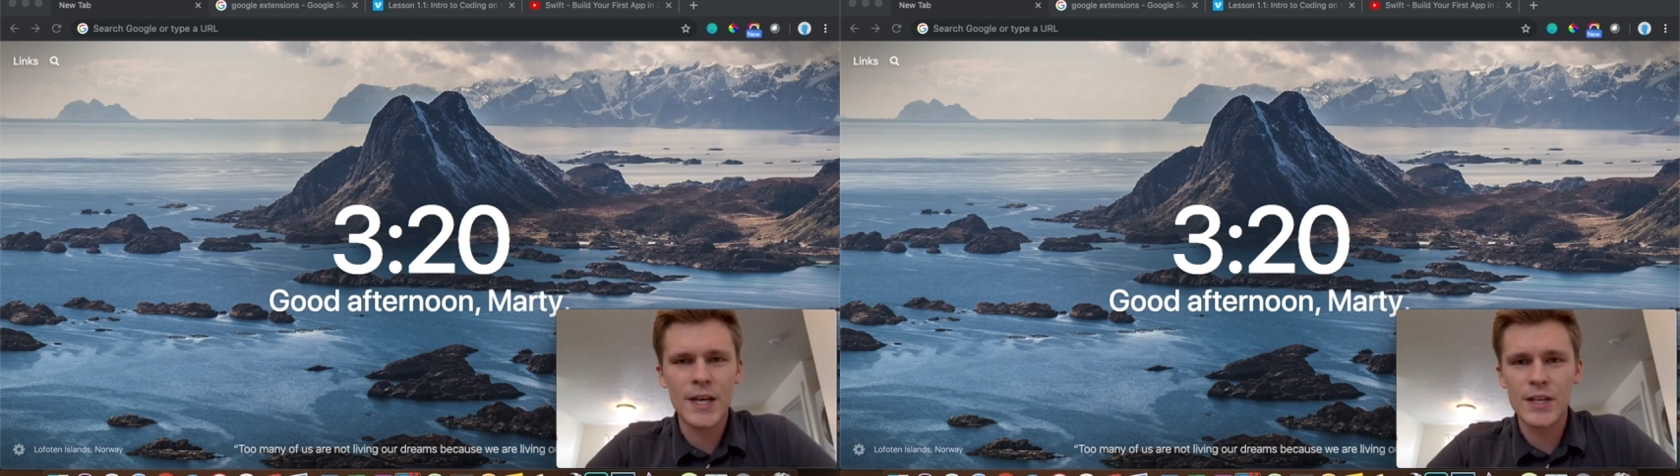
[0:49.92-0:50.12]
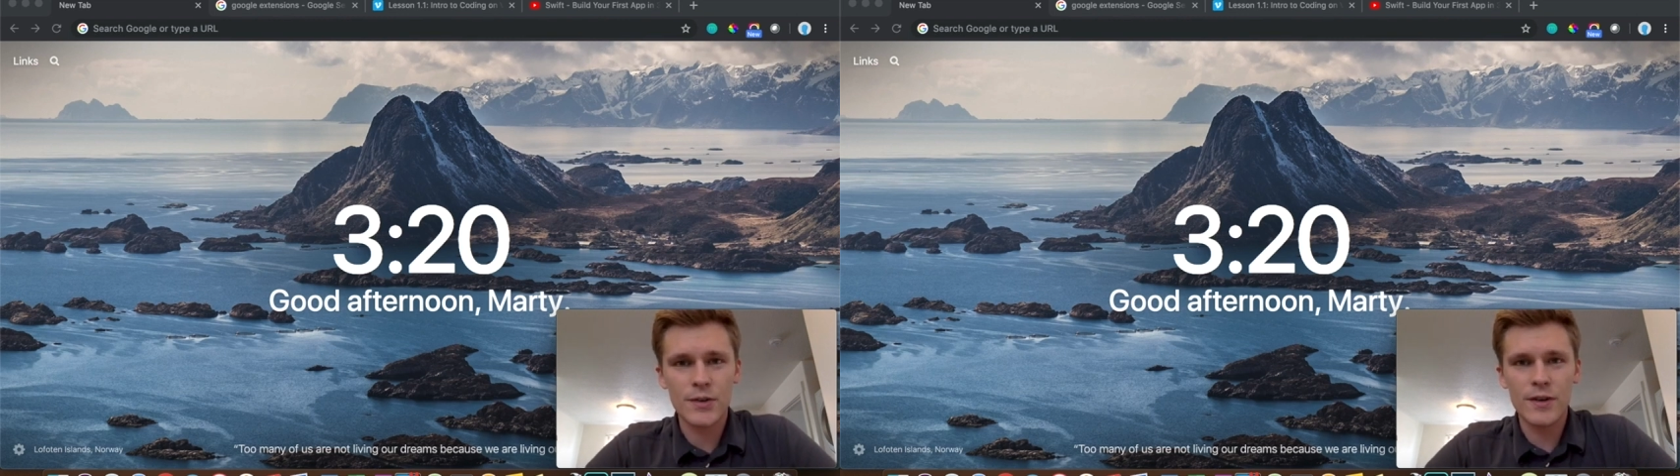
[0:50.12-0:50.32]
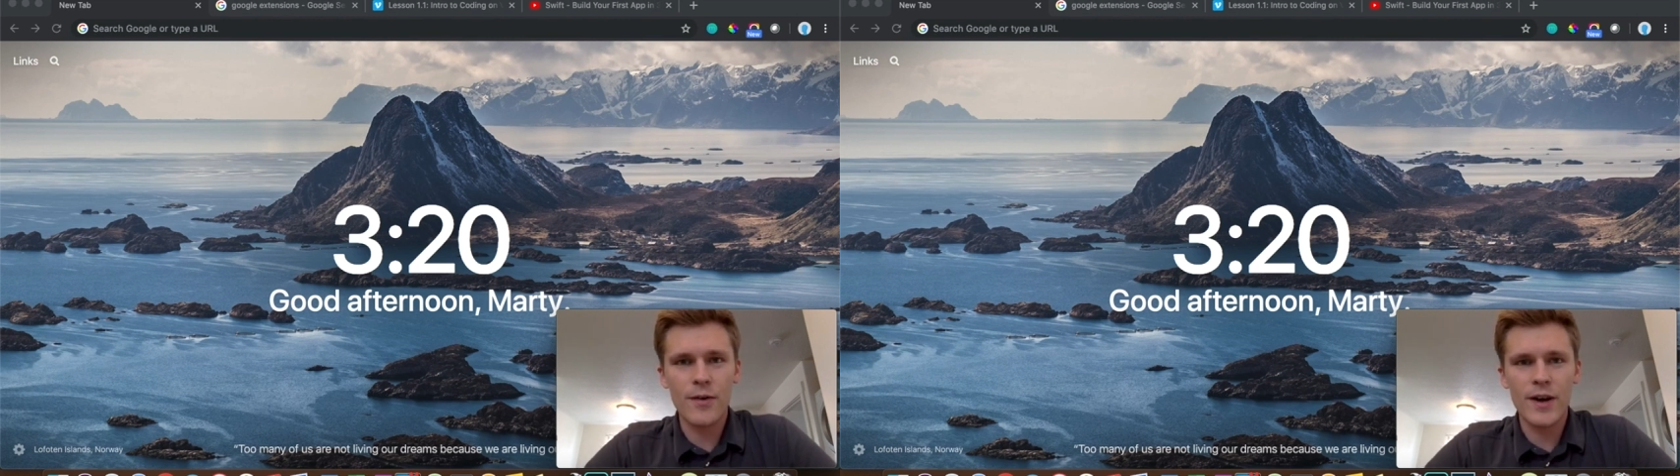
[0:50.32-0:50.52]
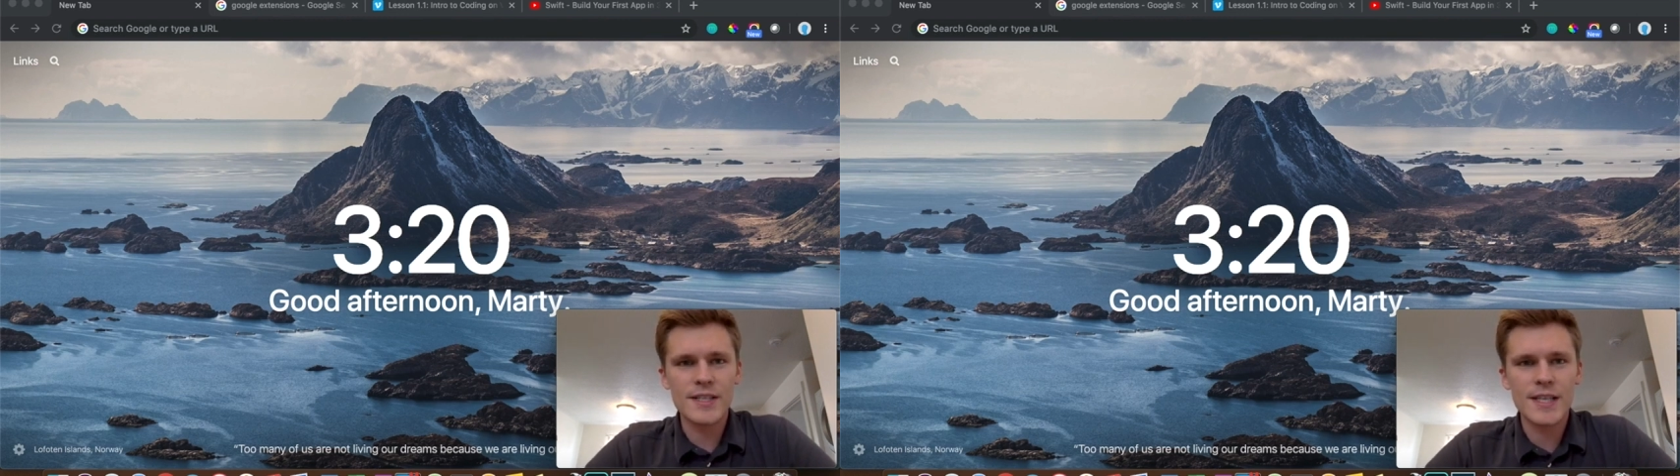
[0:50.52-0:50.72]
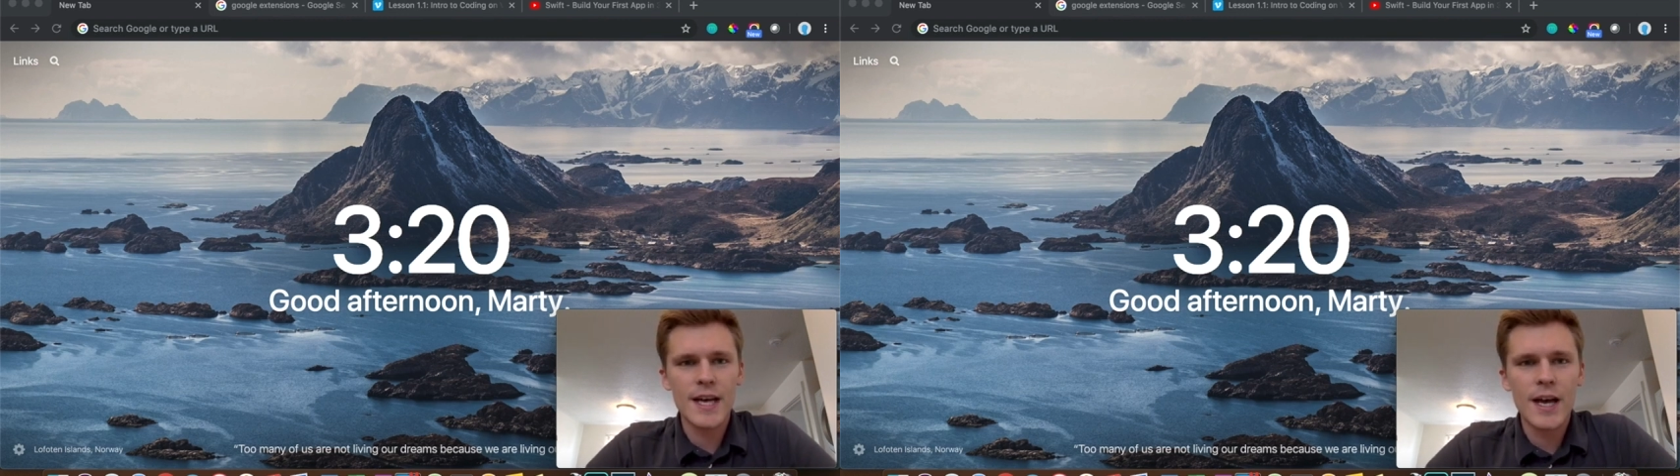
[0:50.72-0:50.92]
So
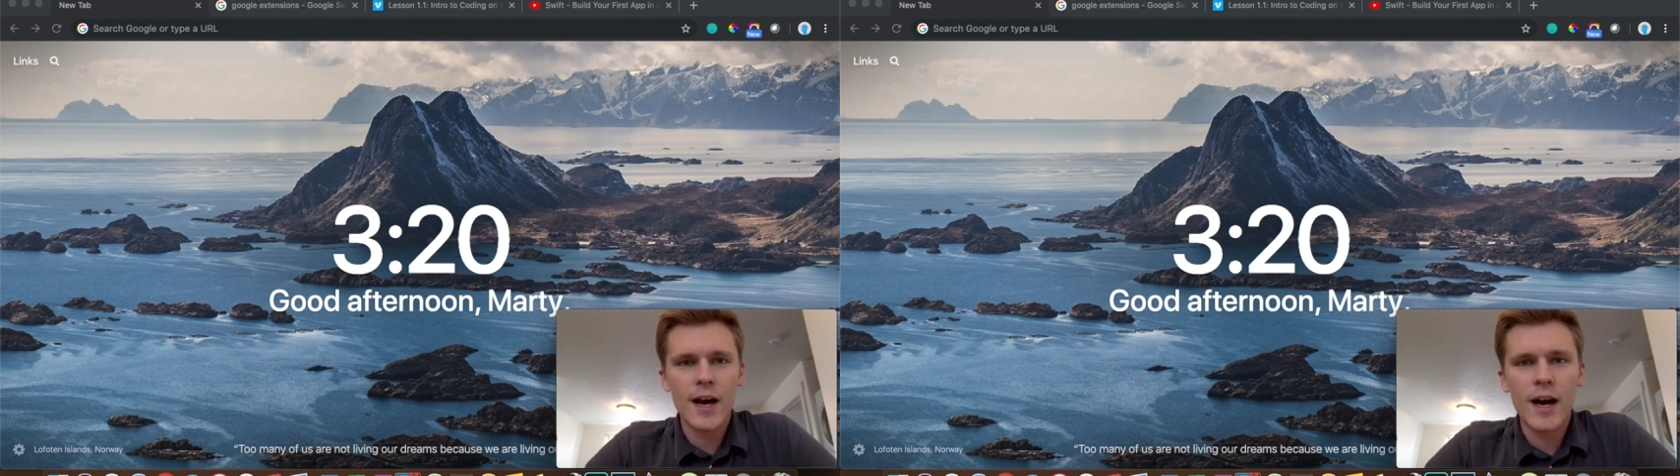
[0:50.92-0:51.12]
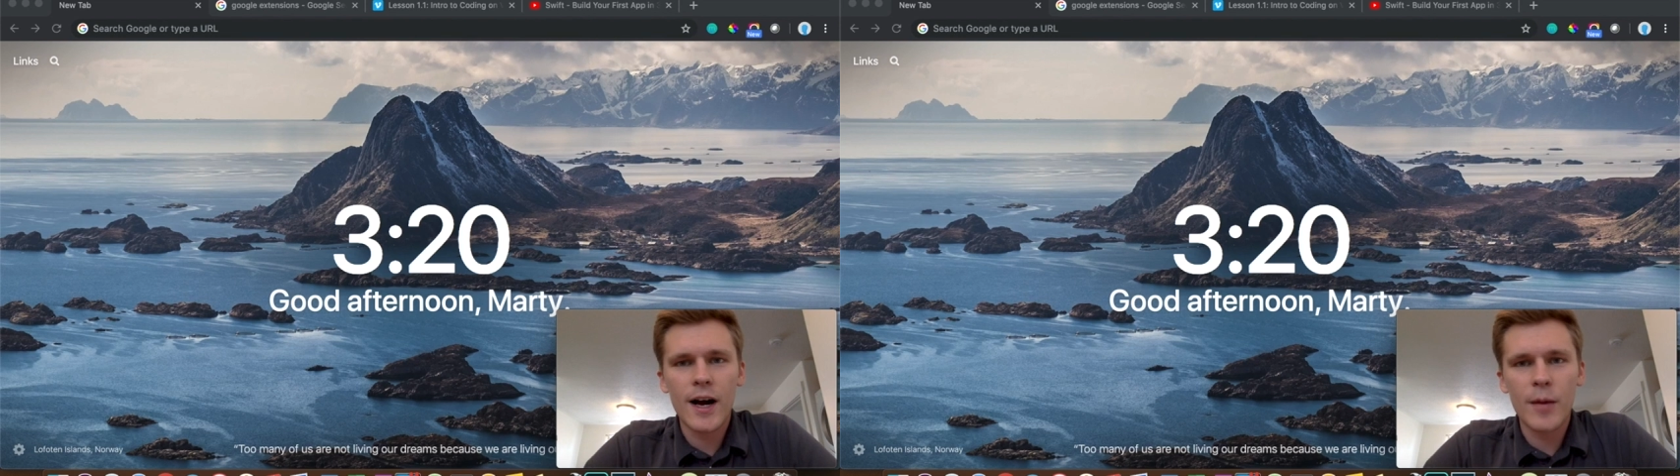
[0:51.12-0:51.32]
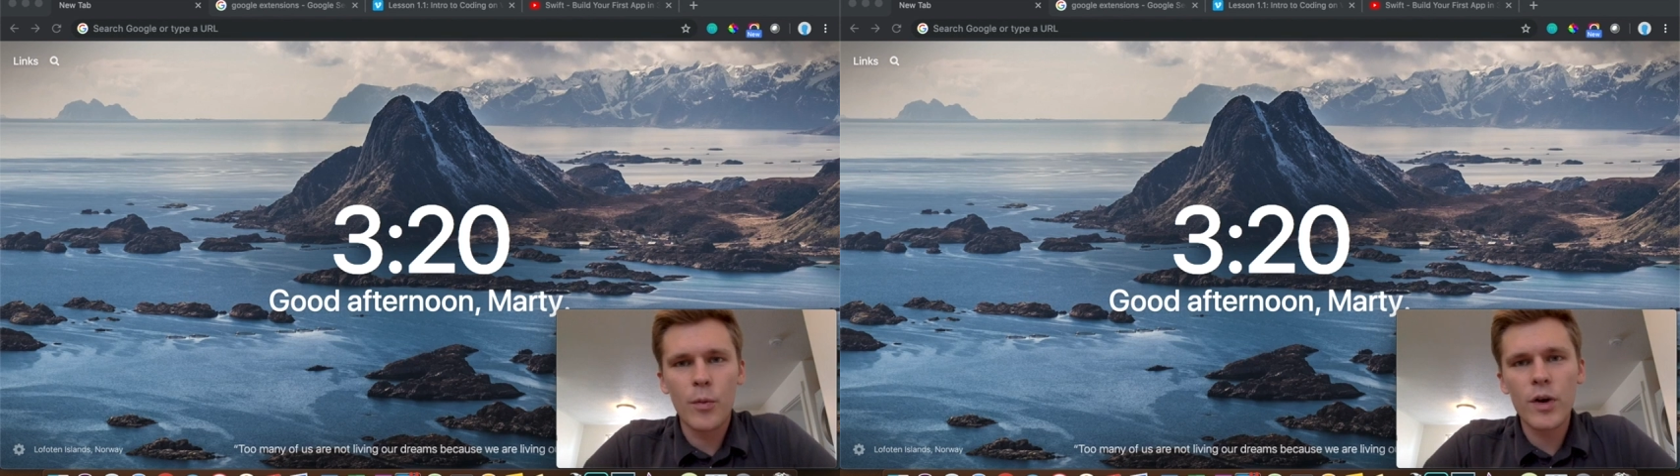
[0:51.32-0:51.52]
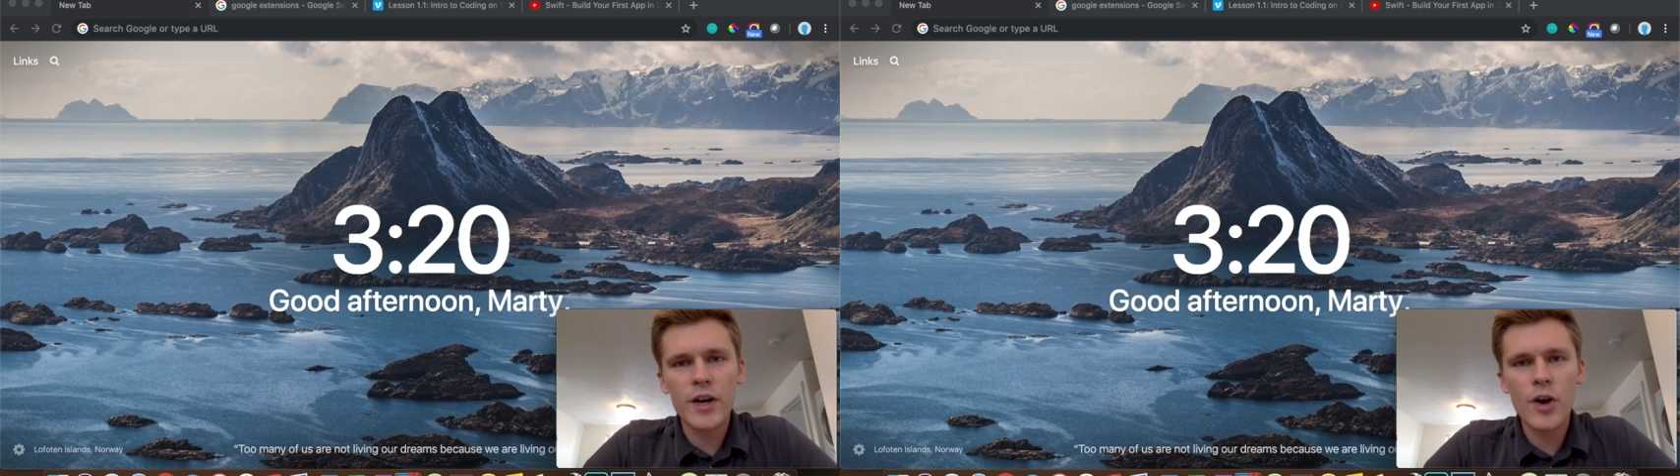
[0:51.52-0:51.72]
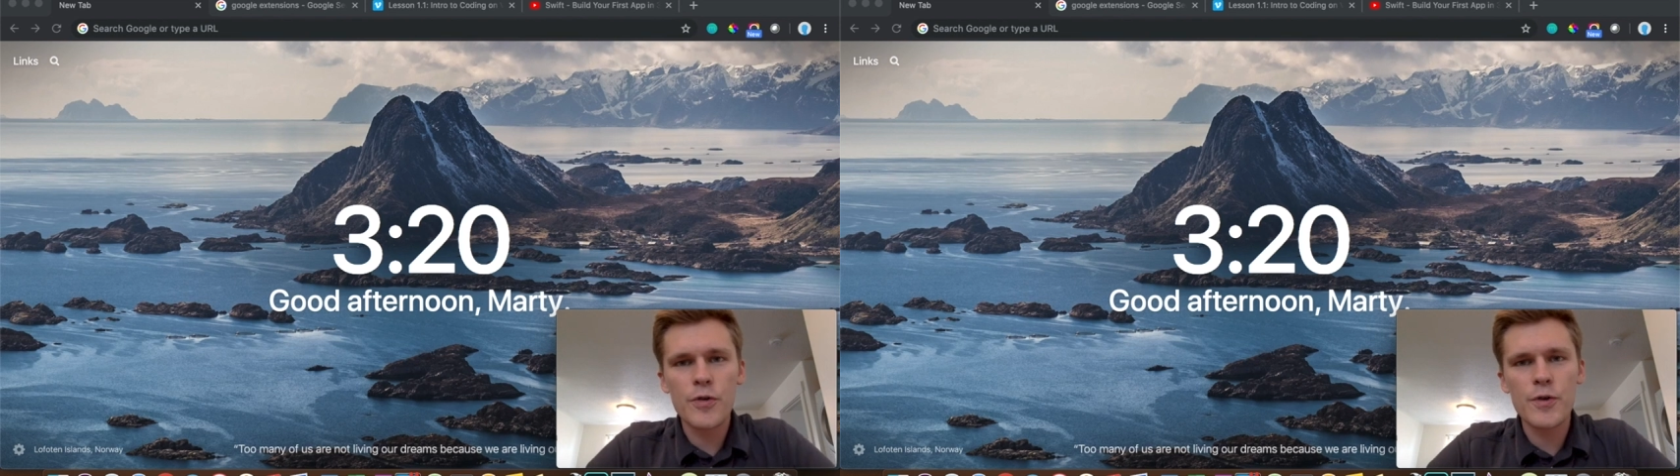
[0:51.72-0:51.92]
anyways, we're going to go